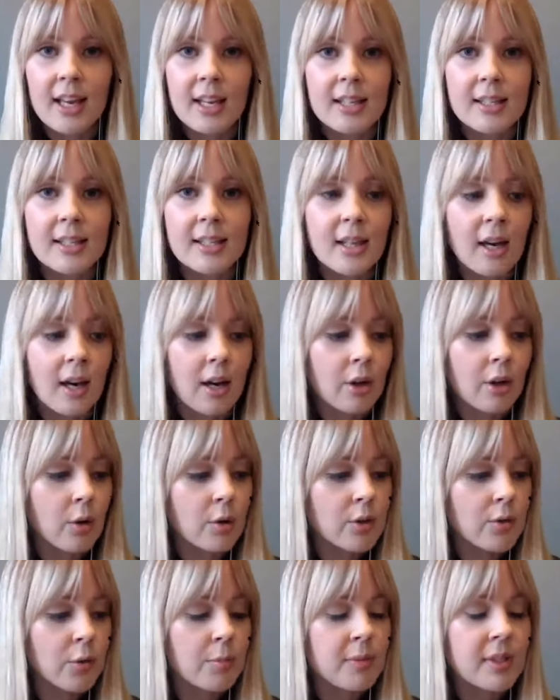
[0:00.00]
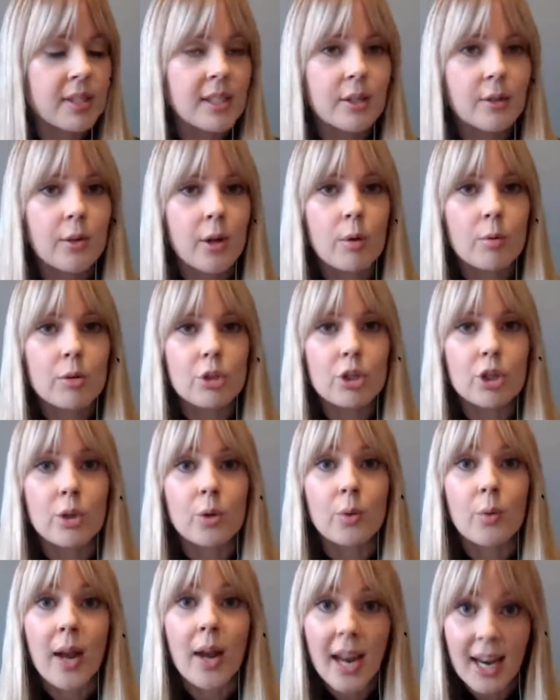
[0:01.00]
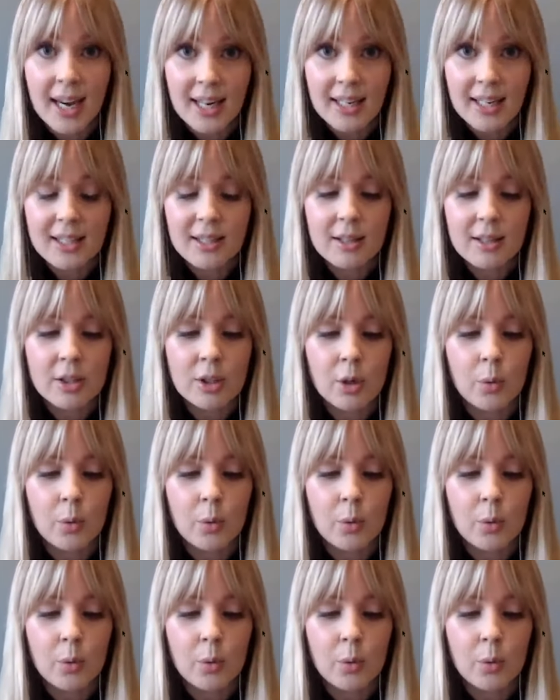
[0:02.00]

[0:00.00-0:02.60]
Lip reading: is goes from 0 to 8.